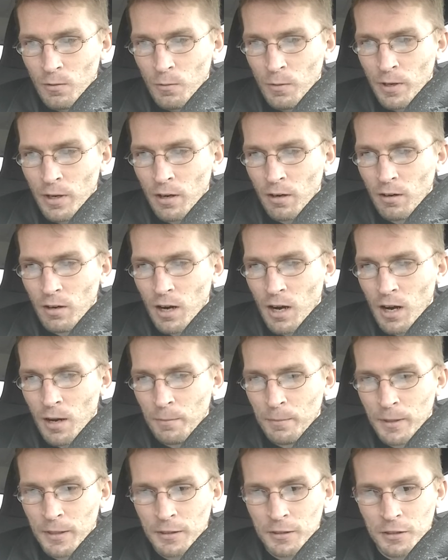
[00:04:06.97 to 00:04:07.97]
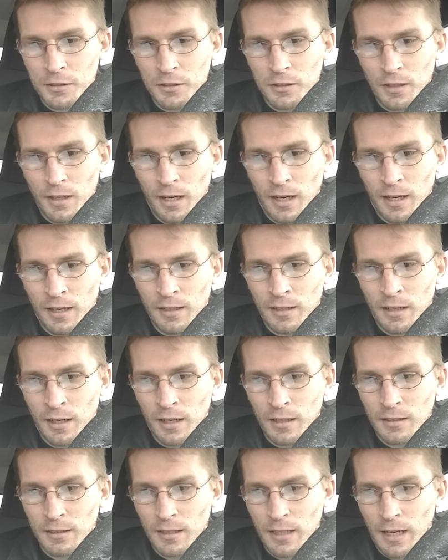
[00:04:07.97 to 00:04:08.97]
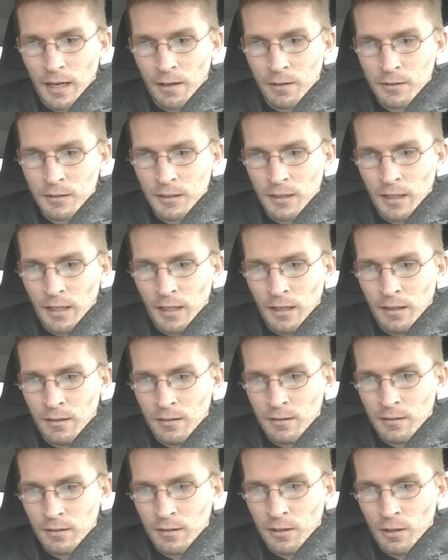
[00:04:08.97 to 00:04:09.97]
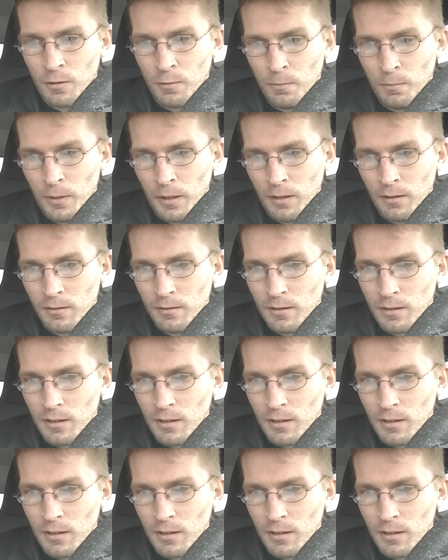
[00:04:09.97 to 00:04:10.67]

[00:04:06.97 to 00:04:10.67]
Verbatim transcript: We are Amish and not allowed to eat goat meat,